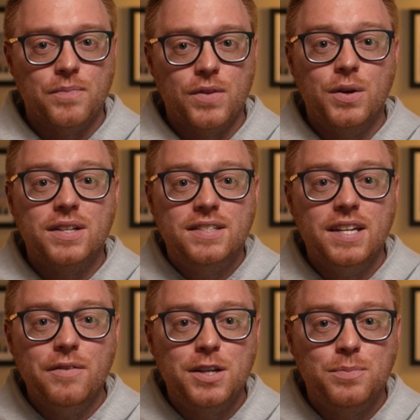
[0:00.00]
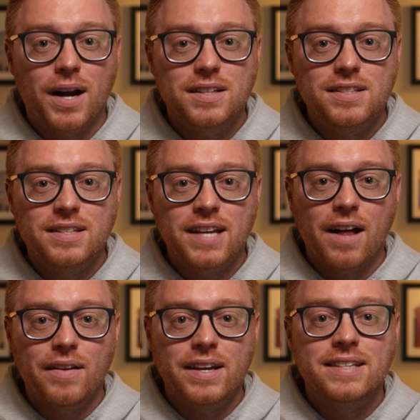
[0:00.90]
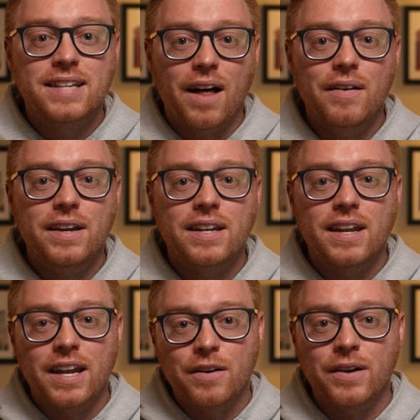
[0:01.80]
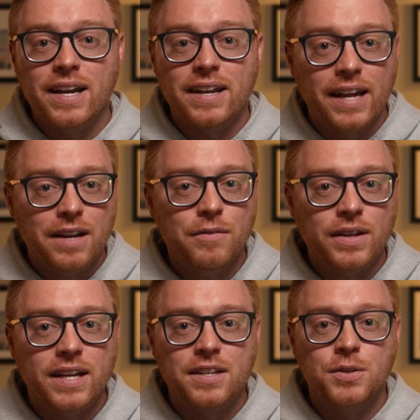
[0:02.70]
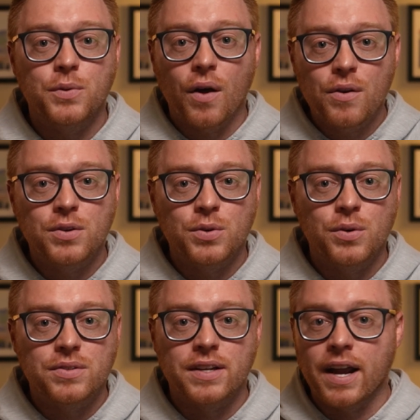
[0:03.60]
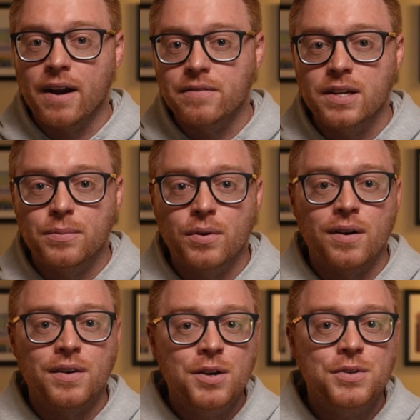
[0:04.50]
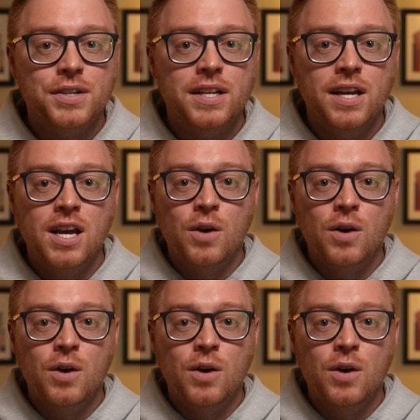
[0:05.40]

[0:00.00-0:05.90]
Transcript: You can see responses in Tally, and Tally can integrate natively into other tools like Airtable or Notion